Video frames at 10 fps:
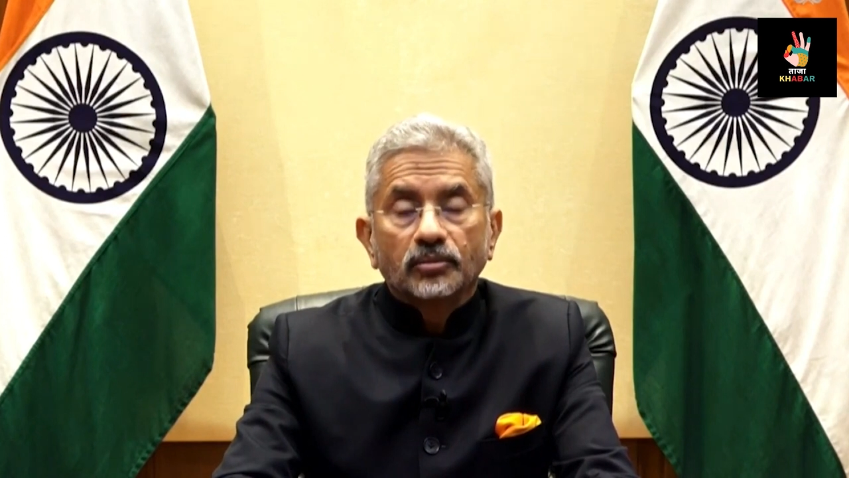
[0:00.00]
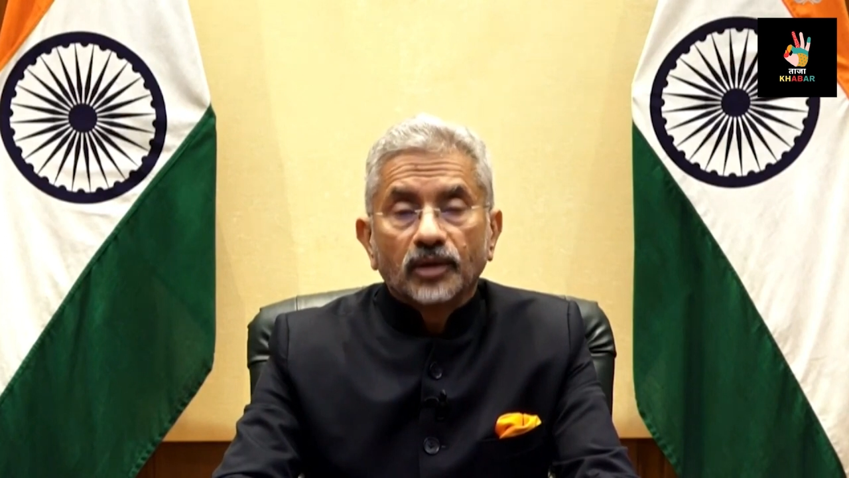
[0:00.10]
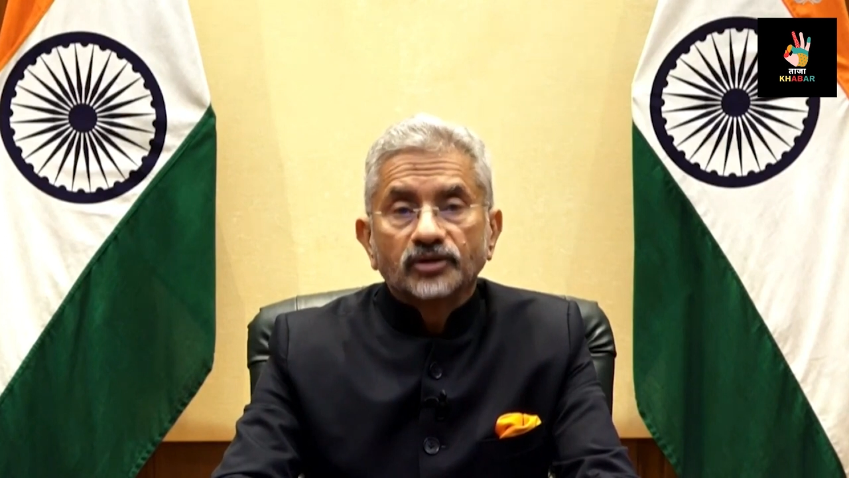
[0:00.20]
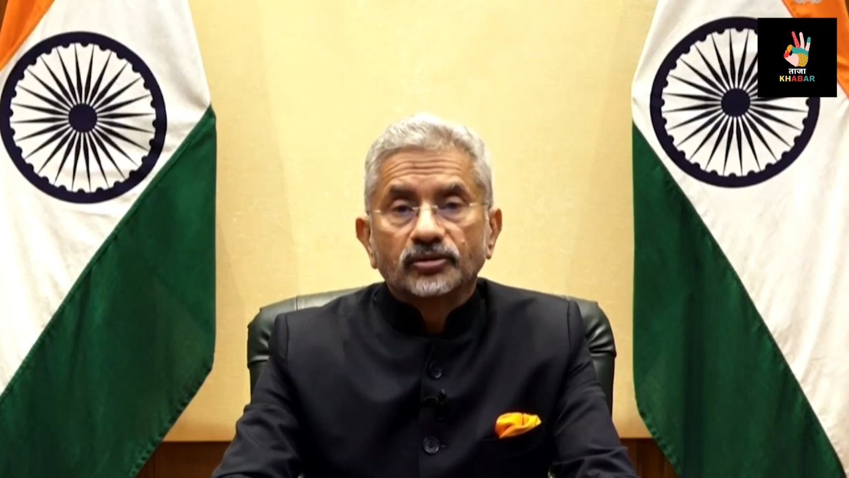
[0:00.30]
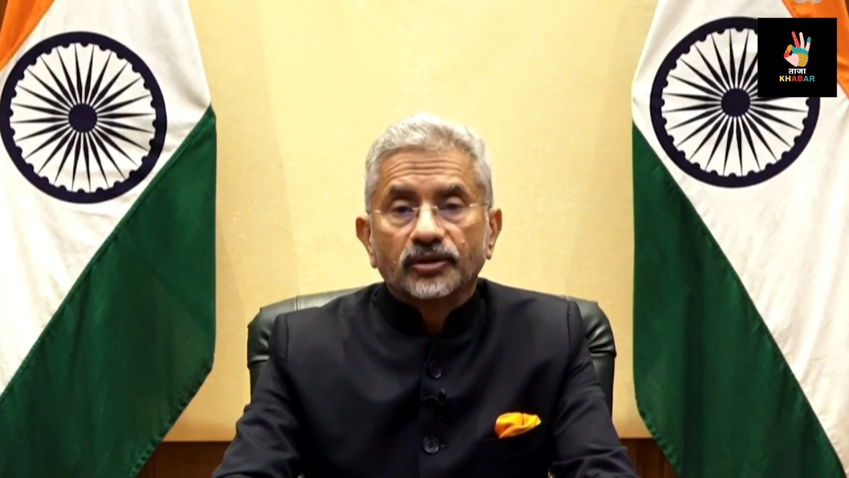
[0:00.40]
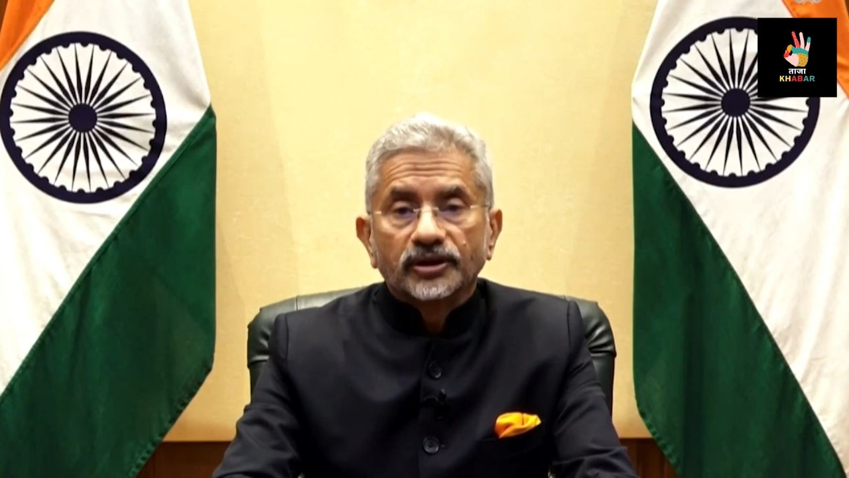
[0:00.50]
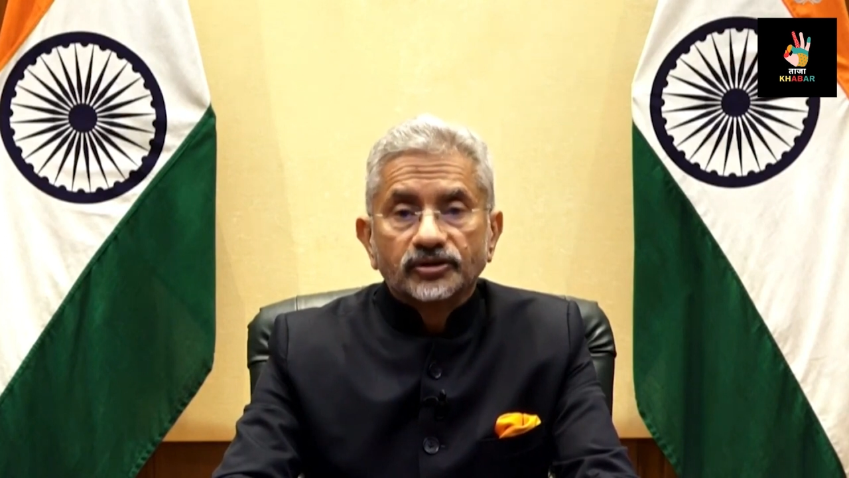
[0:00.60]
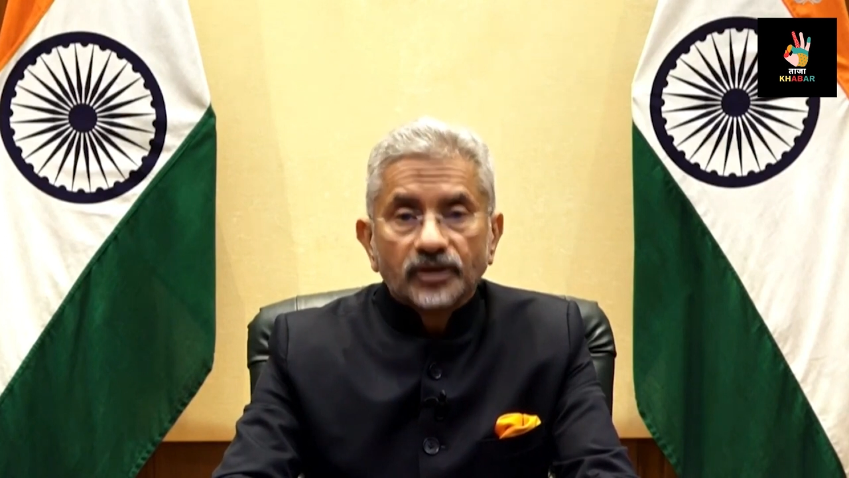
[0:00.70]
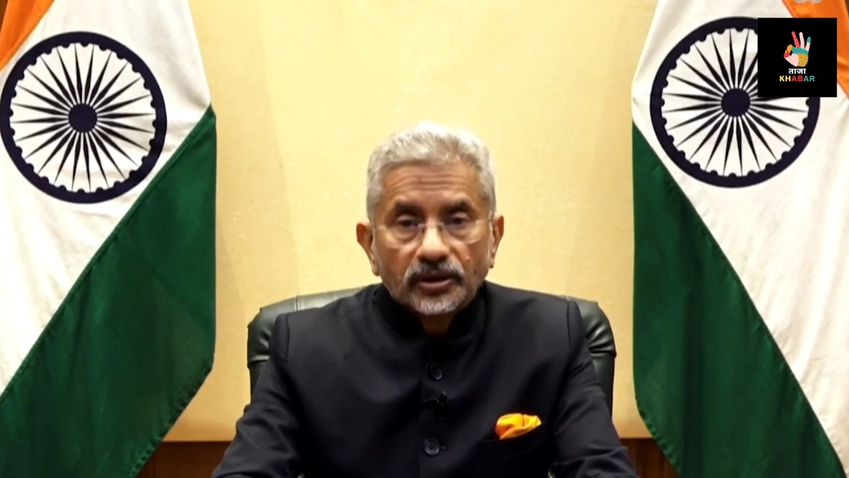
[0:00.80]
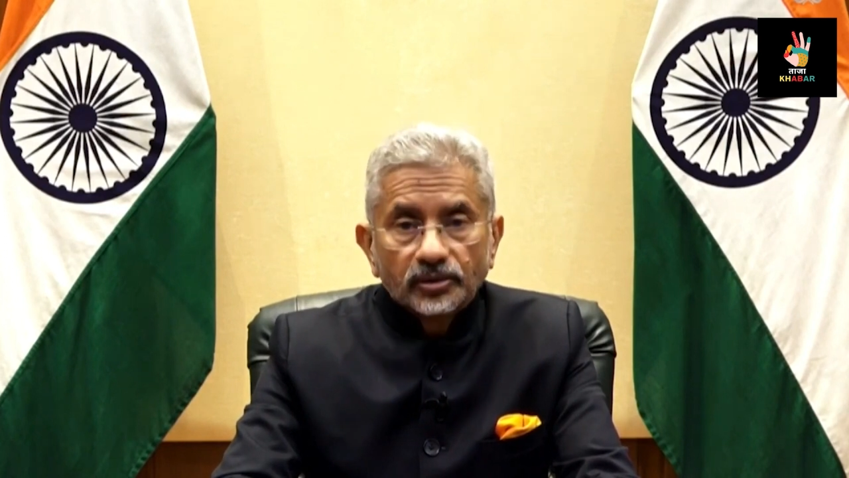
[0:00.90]
must
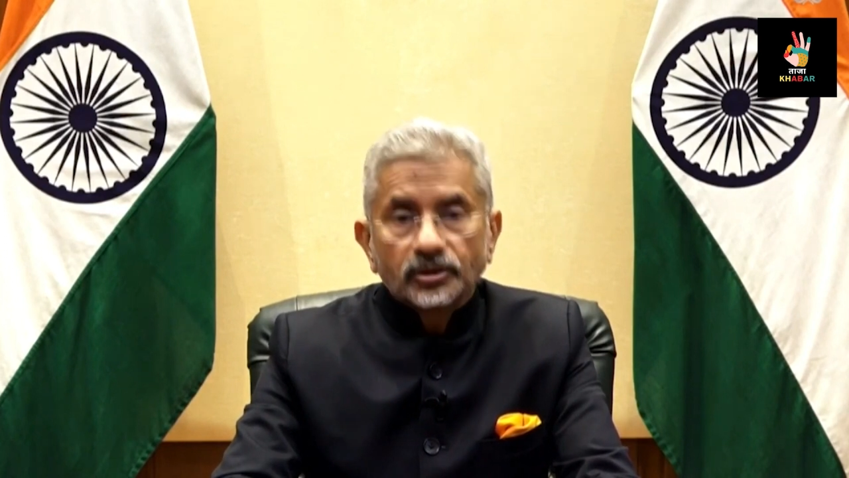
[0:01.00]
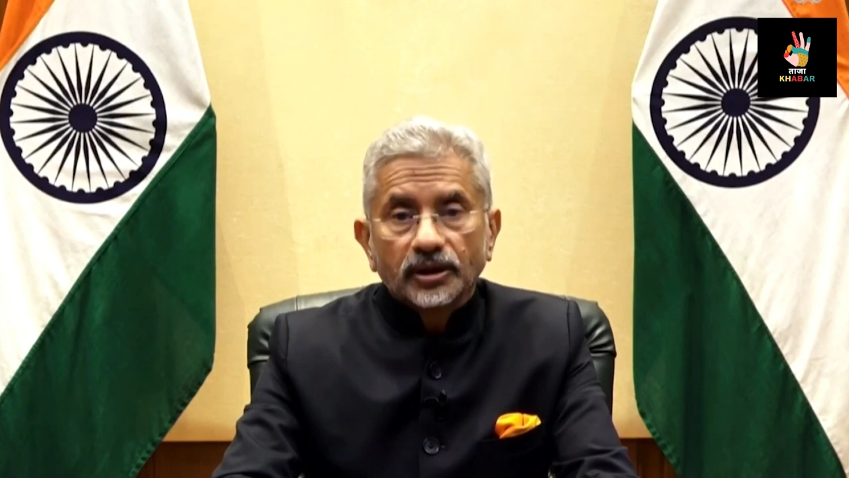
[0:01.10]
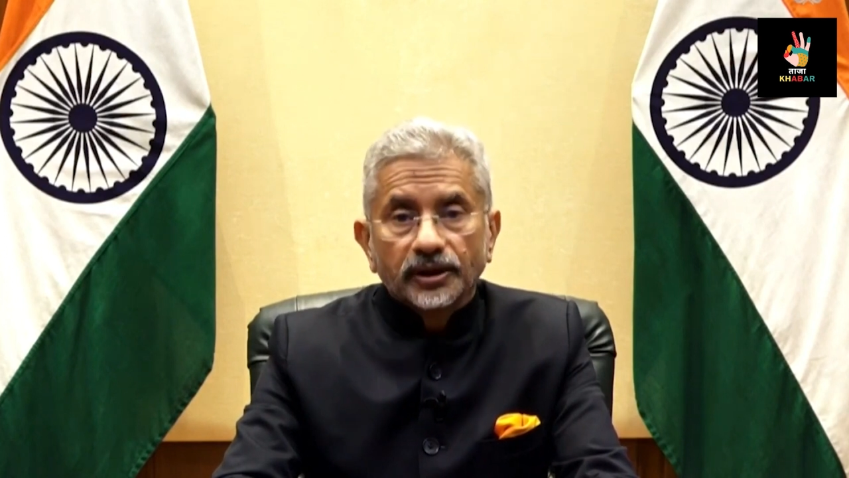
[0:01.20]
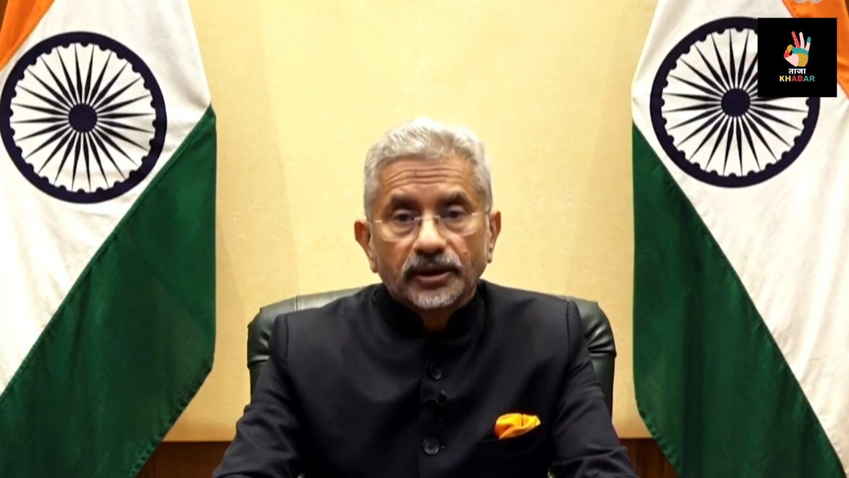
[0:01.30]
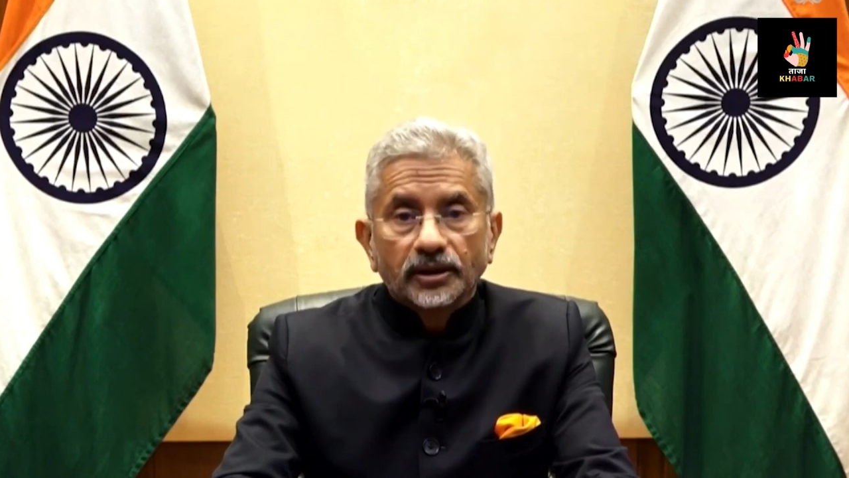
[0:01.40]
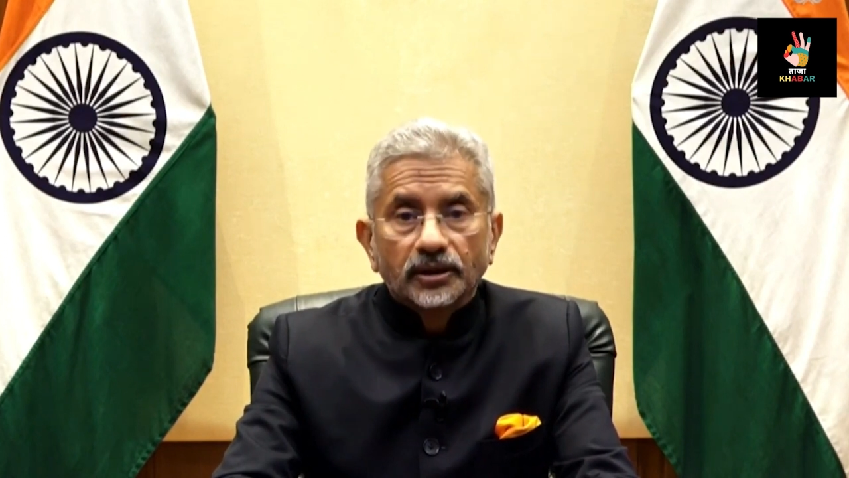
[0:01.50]
resolutely